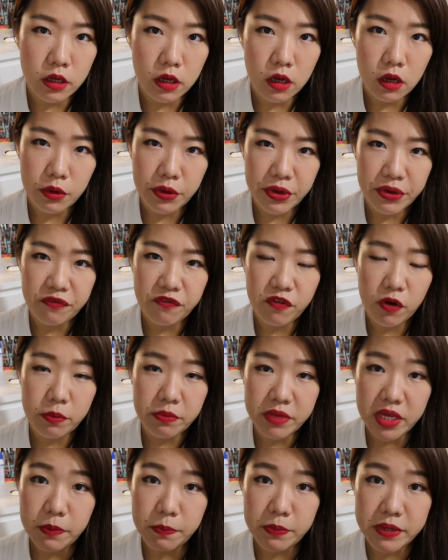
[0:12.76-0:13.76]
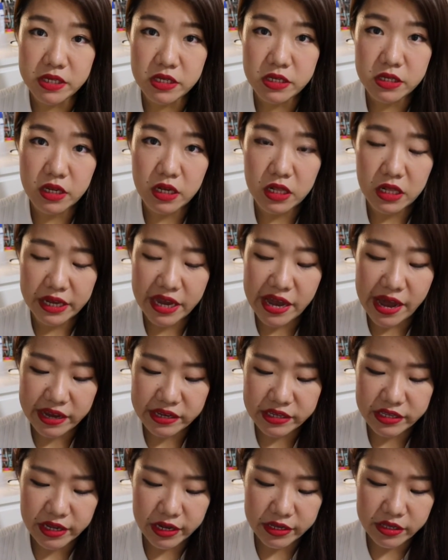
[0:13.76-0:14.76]
Okay, for me personally, I
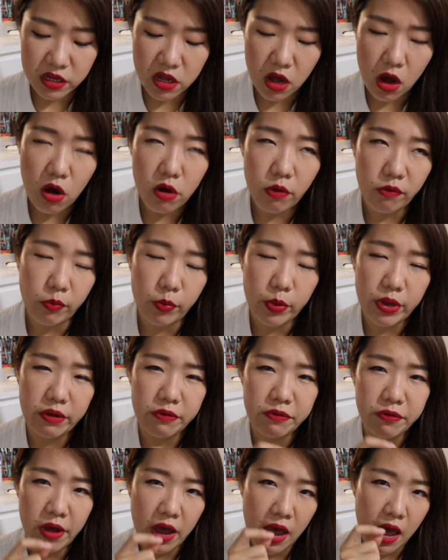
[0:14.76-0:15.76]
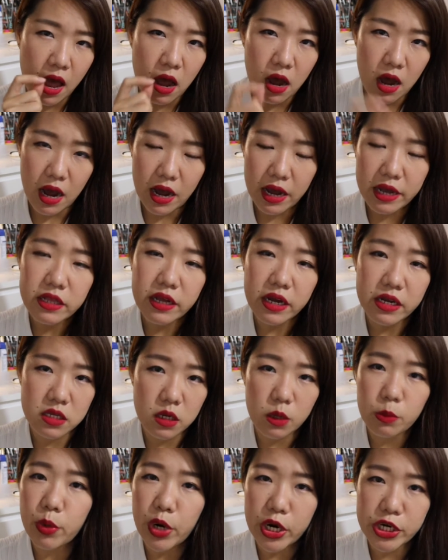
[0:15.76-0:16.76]
started off with
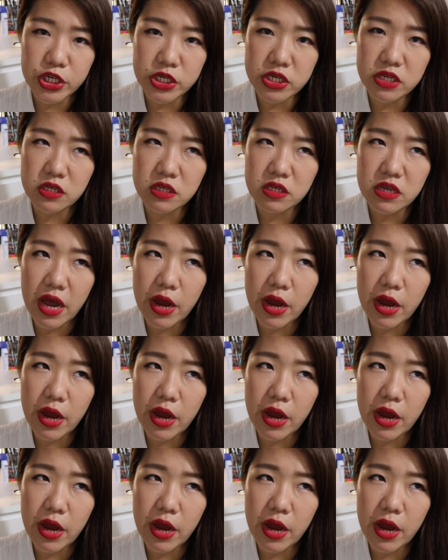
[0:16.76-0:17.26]
eyeliner brushes.